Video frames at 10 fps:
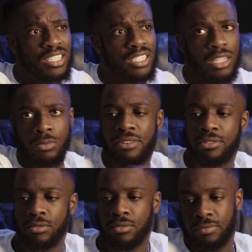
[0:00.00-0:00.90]
That's my
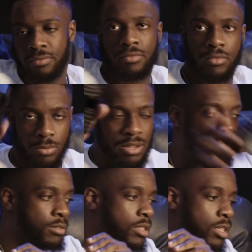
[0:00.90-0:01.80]
phone. My
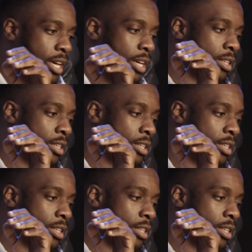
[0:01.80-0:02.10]
phone. Yeah.